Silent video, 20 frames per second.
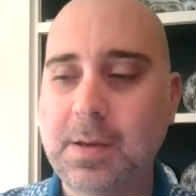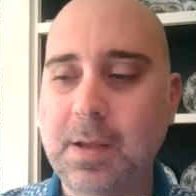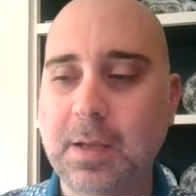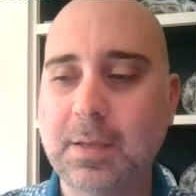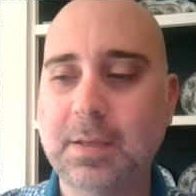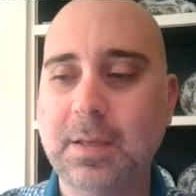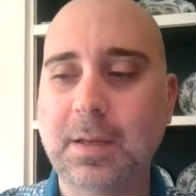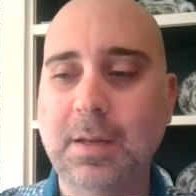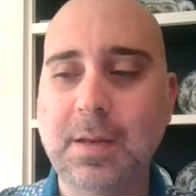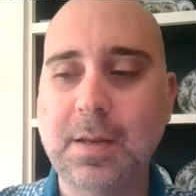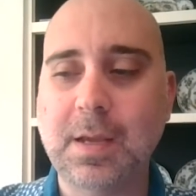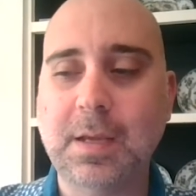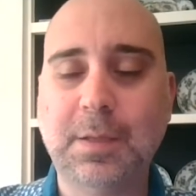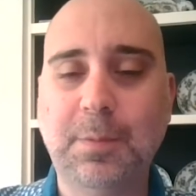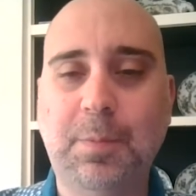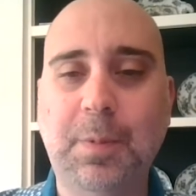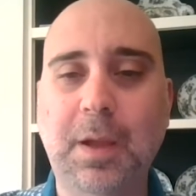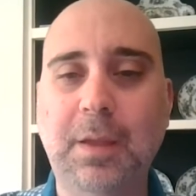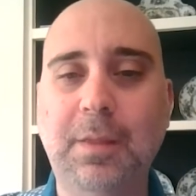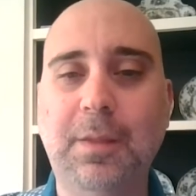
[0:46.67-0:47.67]
doesn't
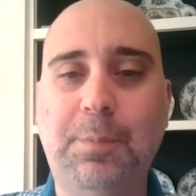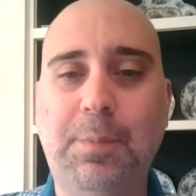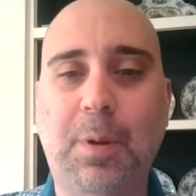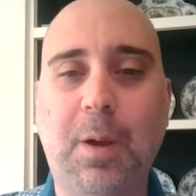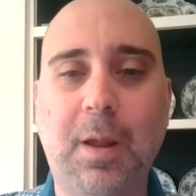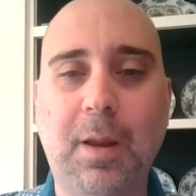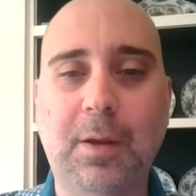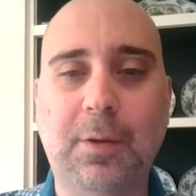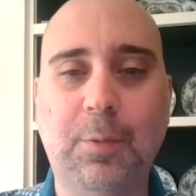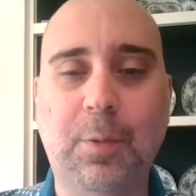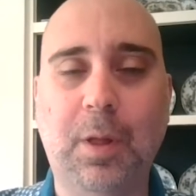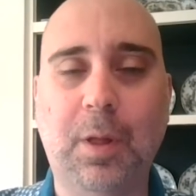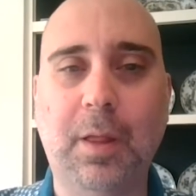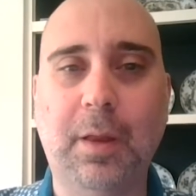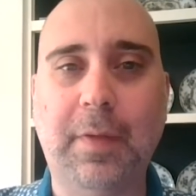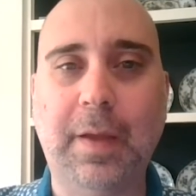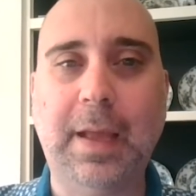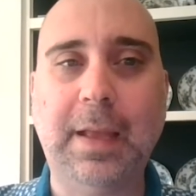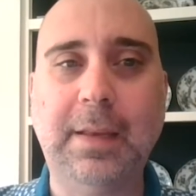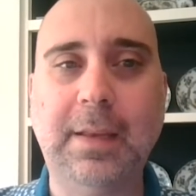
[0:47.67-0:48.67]
explain the product well
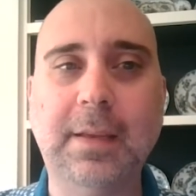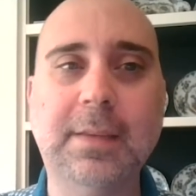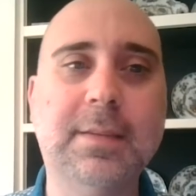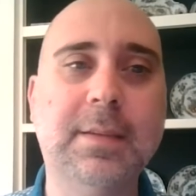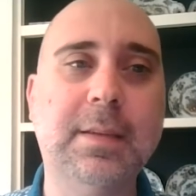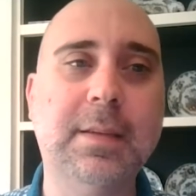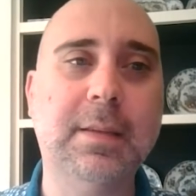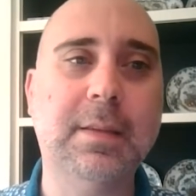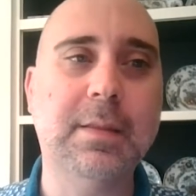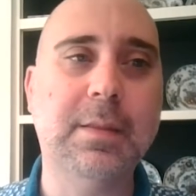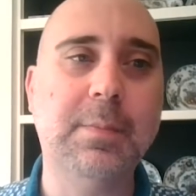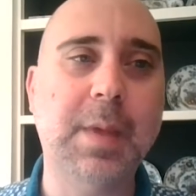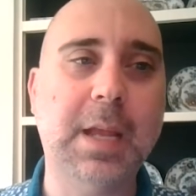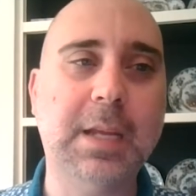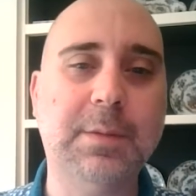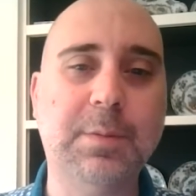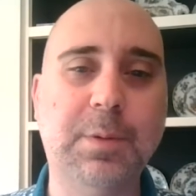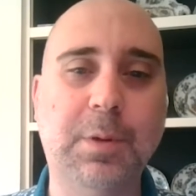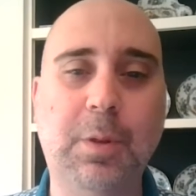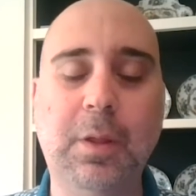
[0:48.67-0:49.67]
enough. Like it doesn't, the
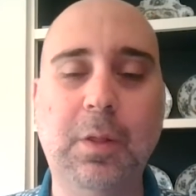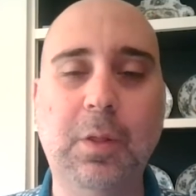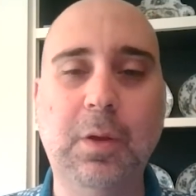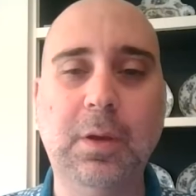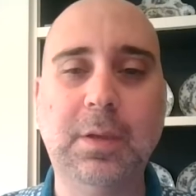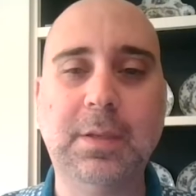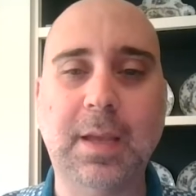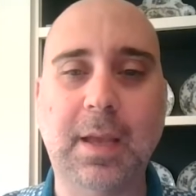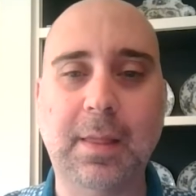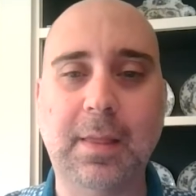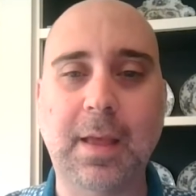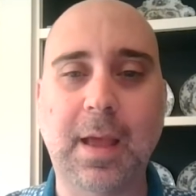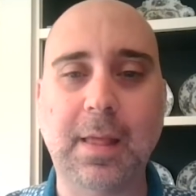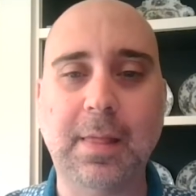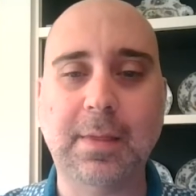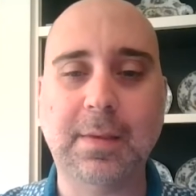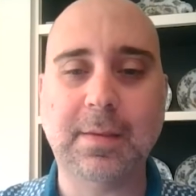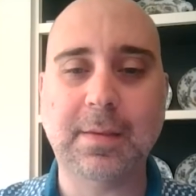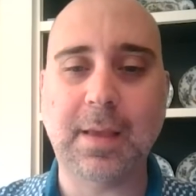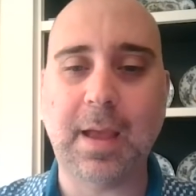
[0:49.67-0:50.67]
management only looks at
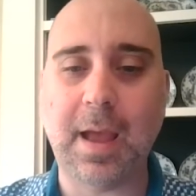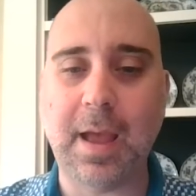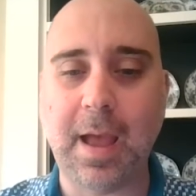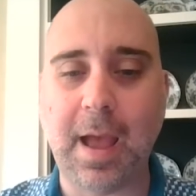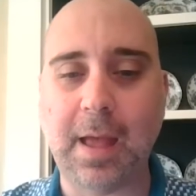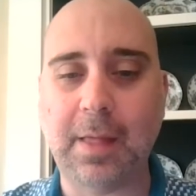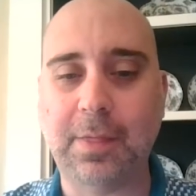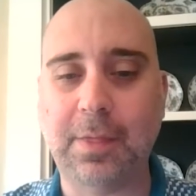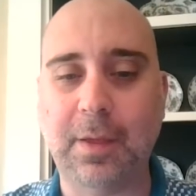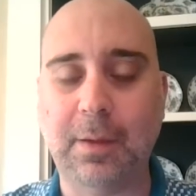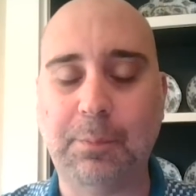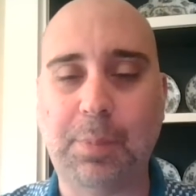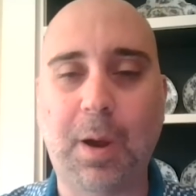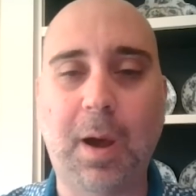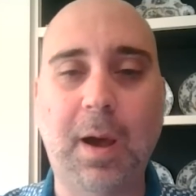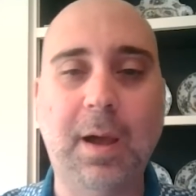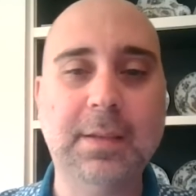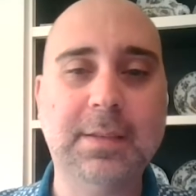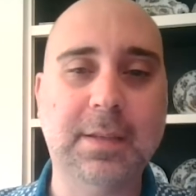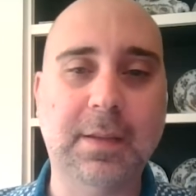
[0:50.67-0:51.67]
at at the
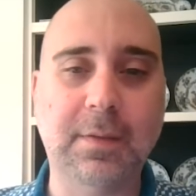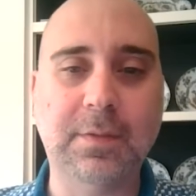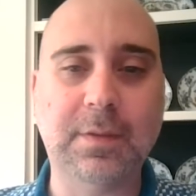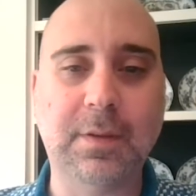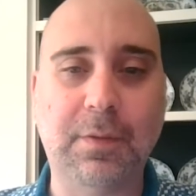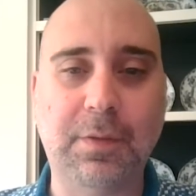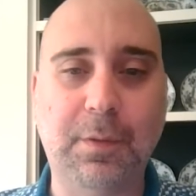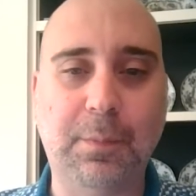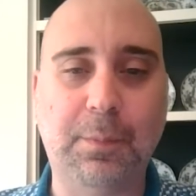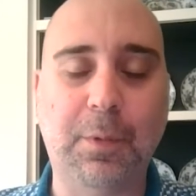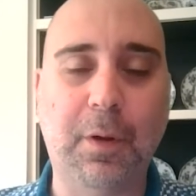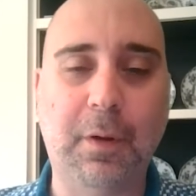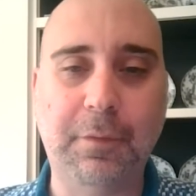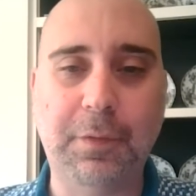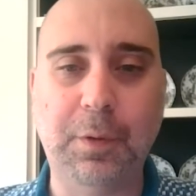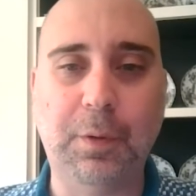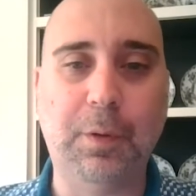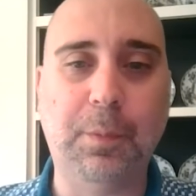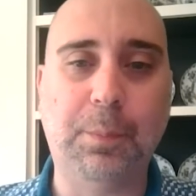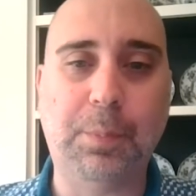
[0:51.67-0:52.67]
positives of the of
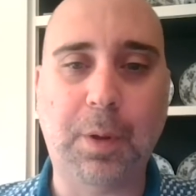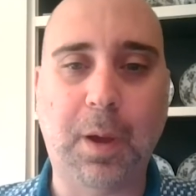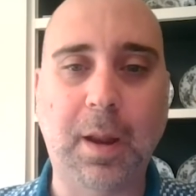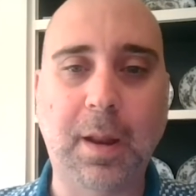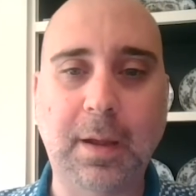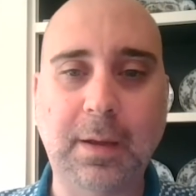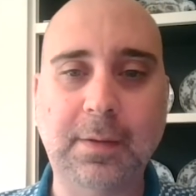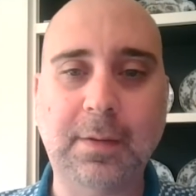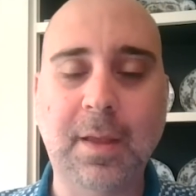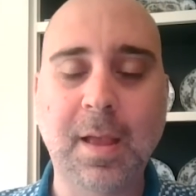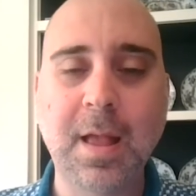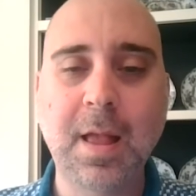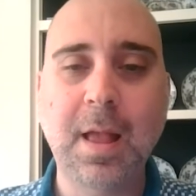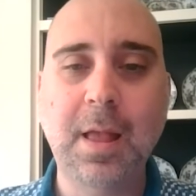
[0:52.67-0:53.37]
their own product.